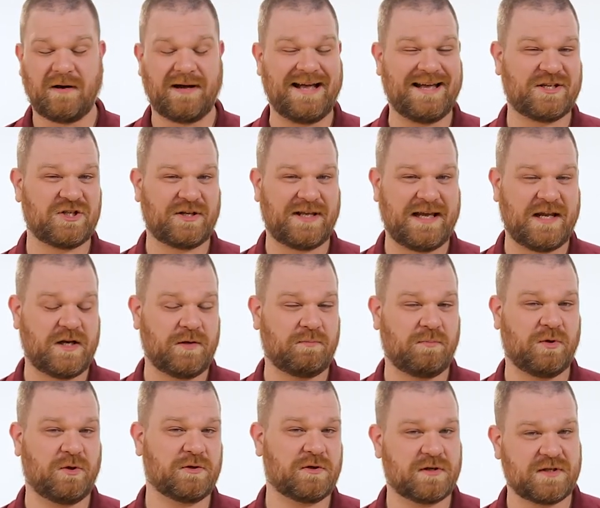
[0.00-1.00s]
I actually had to
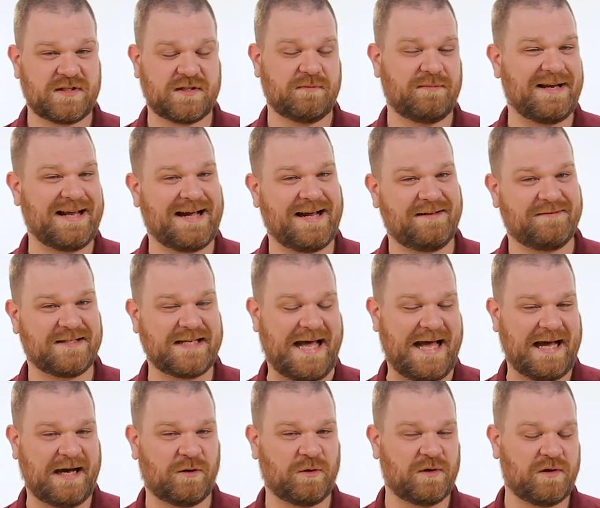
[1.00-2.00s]
blur some knives
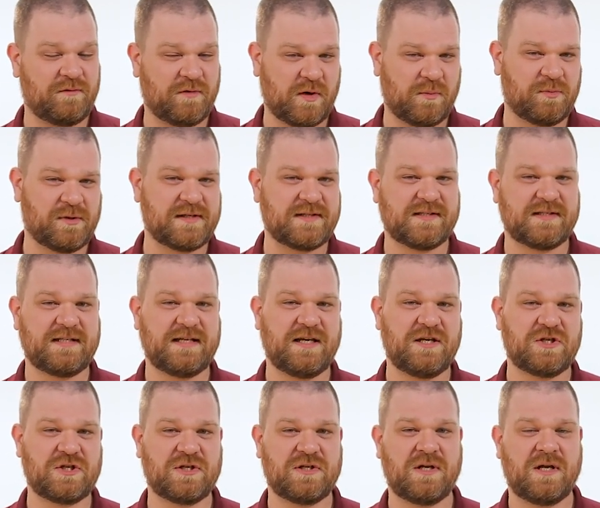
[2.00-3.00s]
out of our
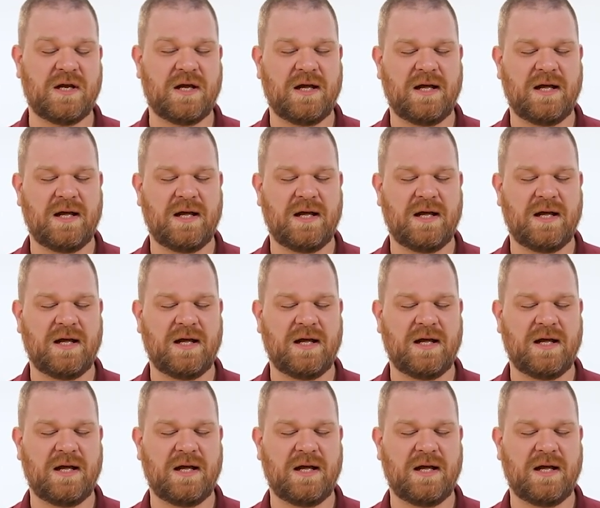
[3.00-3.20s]
presentation.